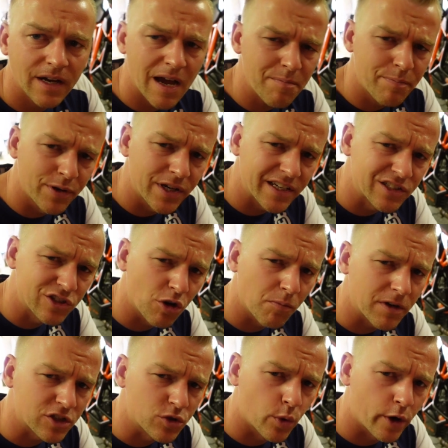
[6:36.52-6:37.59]
I'm putting so
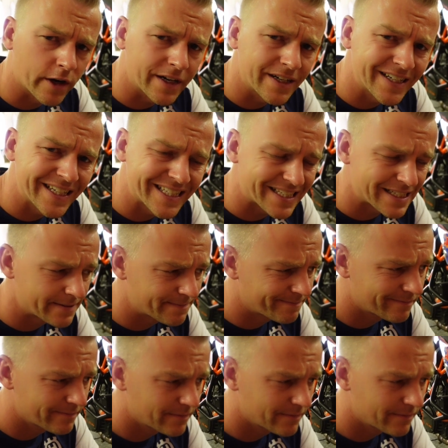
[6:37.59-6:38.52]
much work in this.